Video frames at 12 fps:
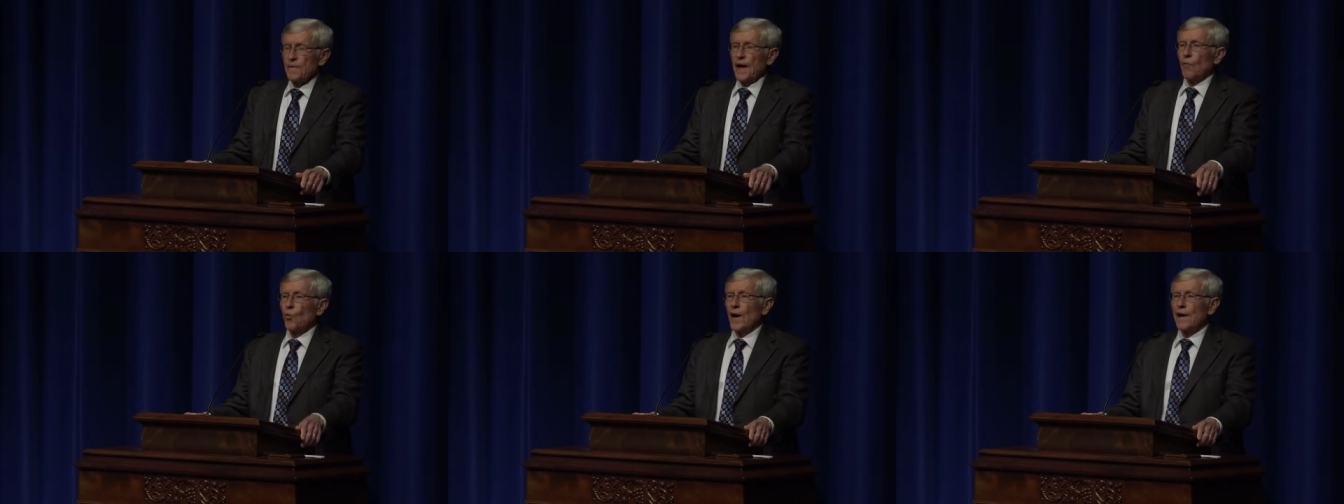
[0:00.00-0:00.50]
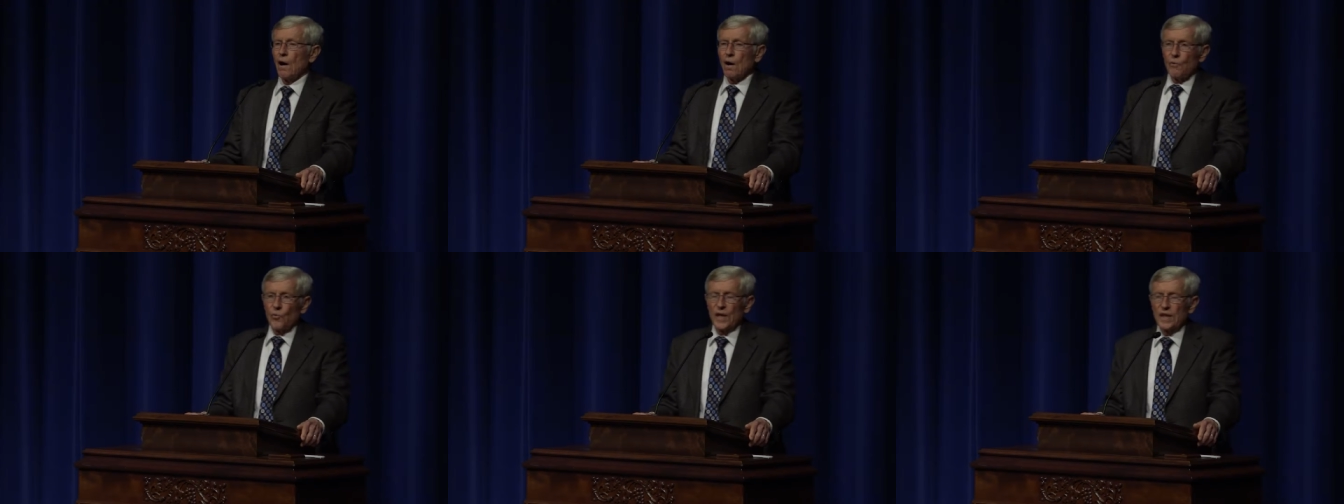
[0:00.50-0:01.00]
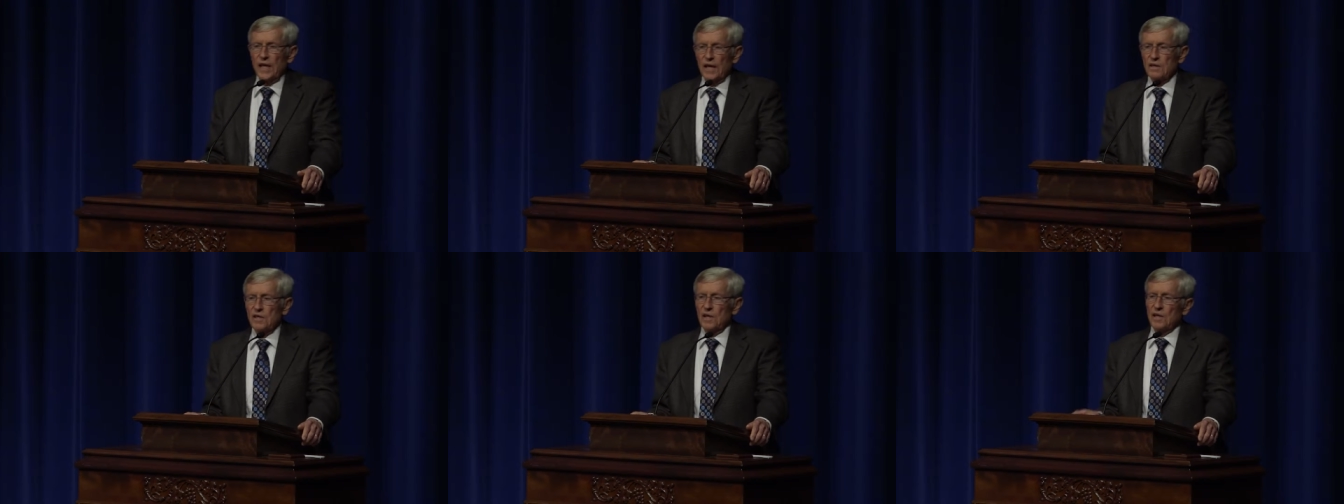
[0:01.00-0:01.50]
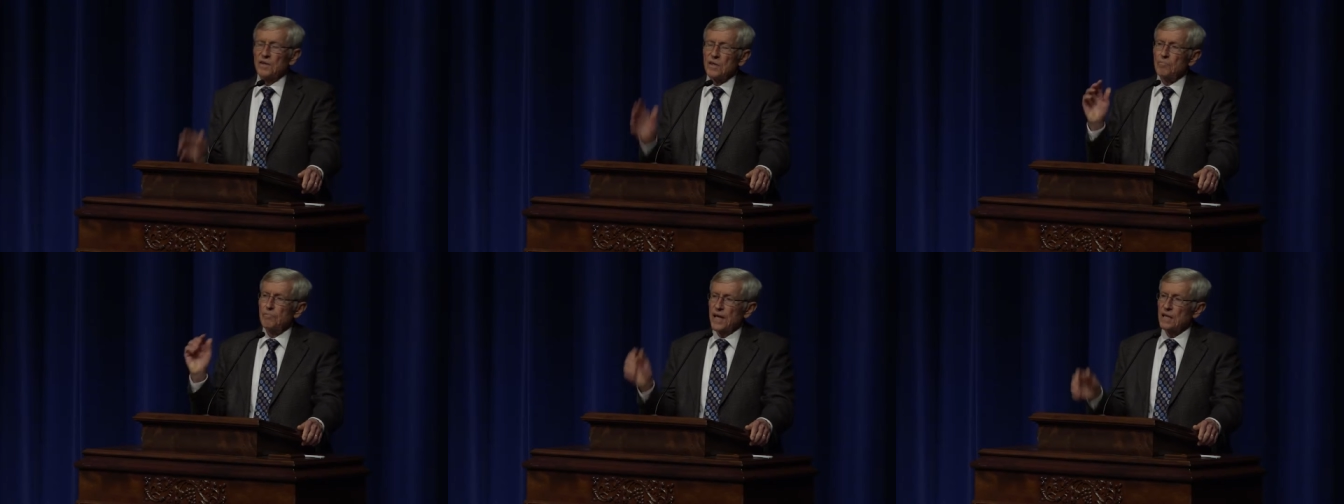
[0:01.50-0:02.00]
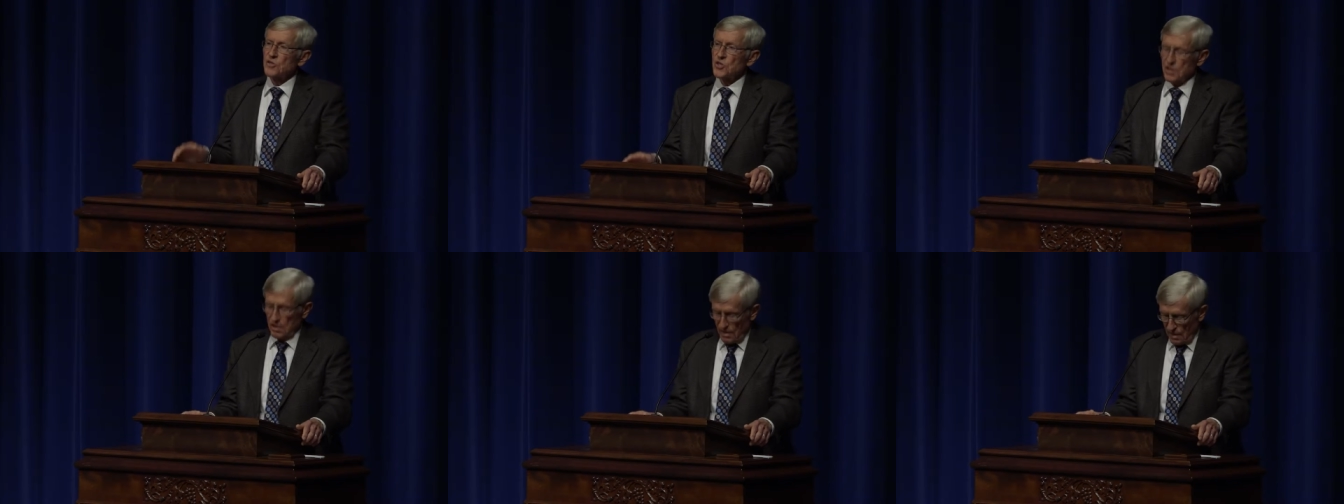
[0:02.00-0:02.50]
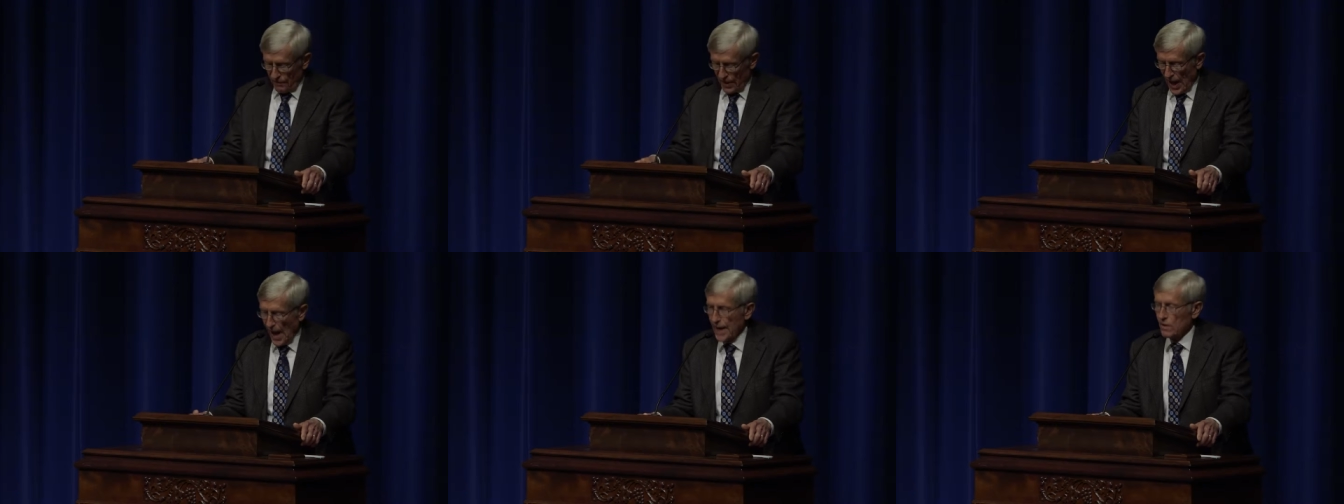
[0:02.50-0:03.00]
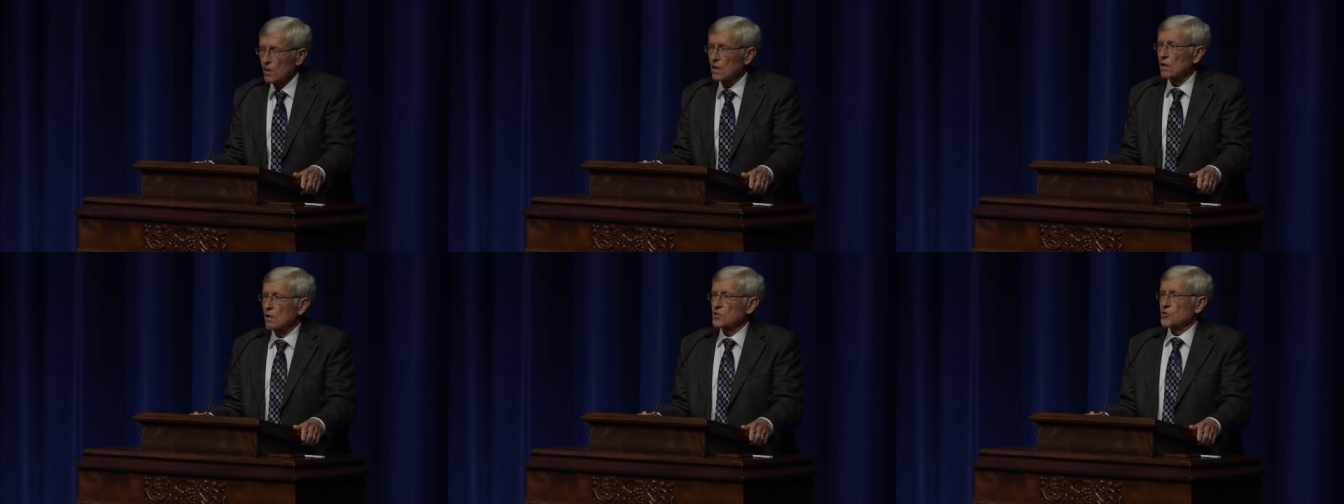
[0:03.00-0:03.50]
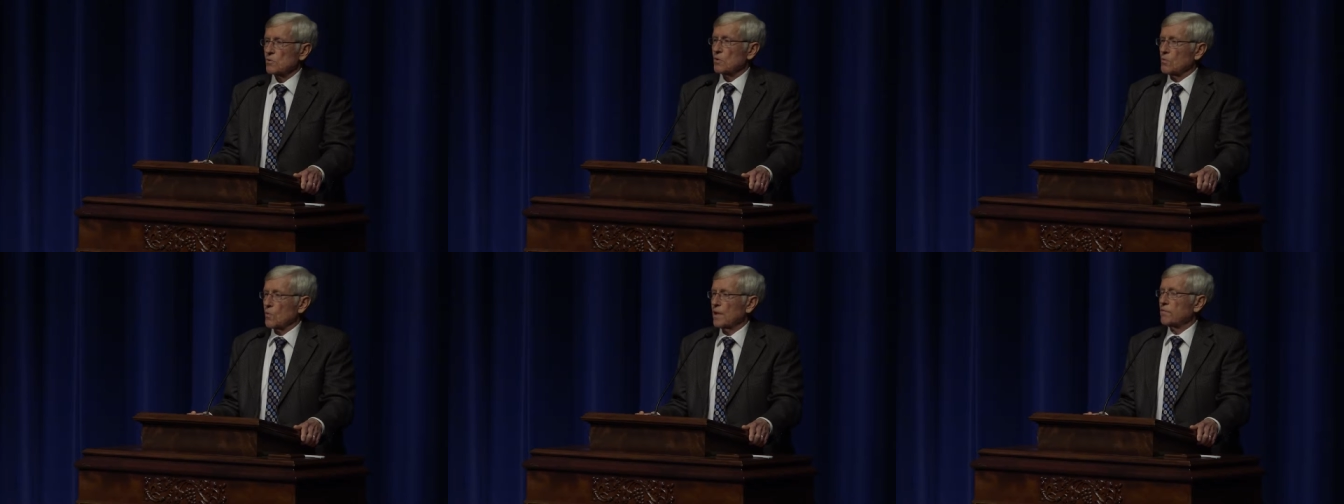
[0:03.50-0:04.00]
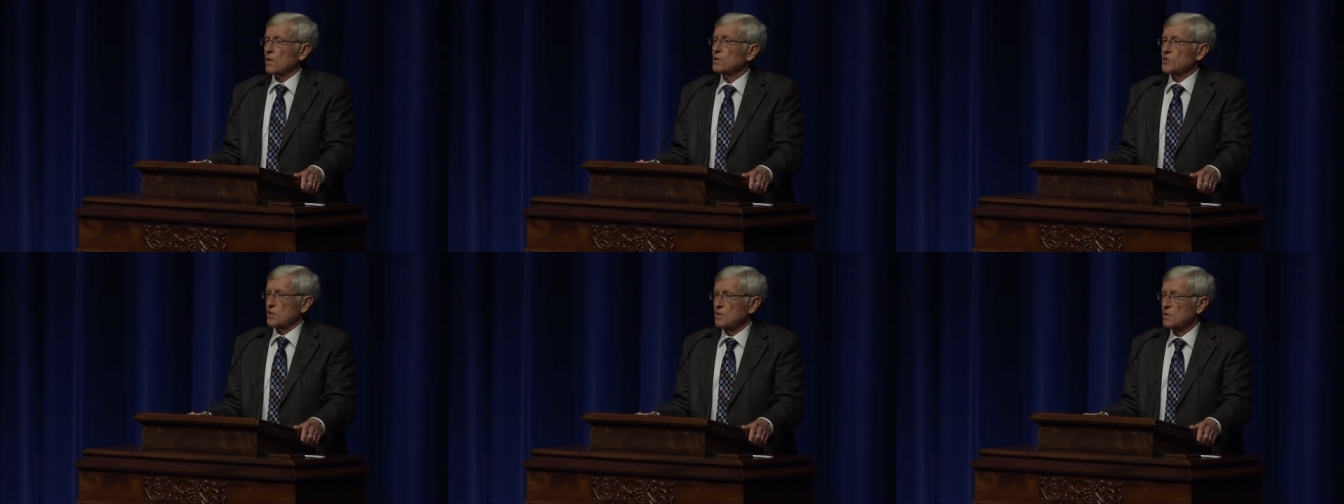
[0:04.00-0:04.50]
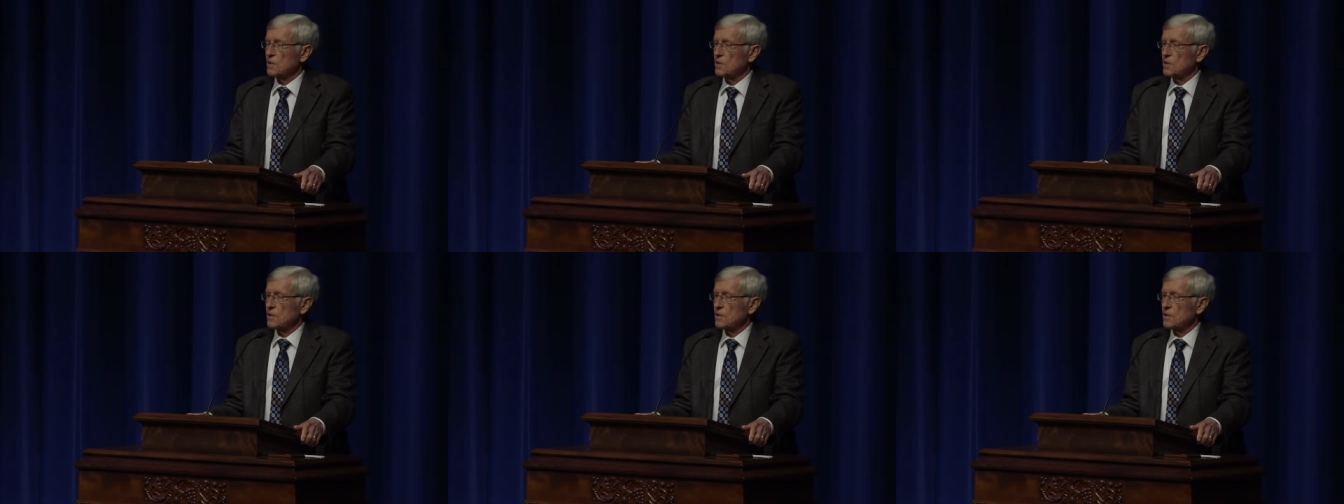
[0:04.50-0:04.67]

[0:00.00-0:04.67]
that we are within the midst of an agricultural revolution.